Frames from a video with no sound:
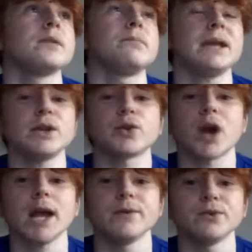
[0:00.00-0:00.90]
Beating your
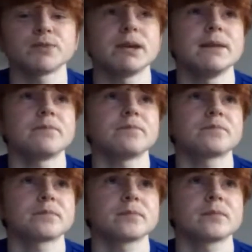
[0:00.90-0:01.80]
rivals, mate.
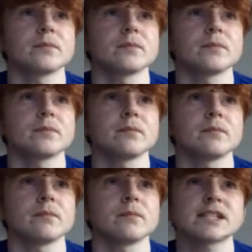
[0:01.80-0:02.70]

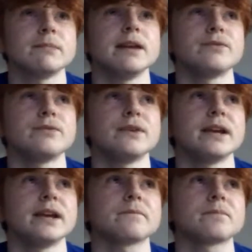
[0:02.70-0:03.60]
That's the
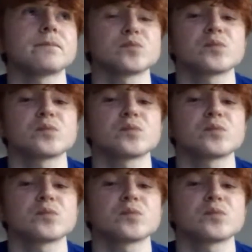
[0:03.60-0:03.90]
main thing.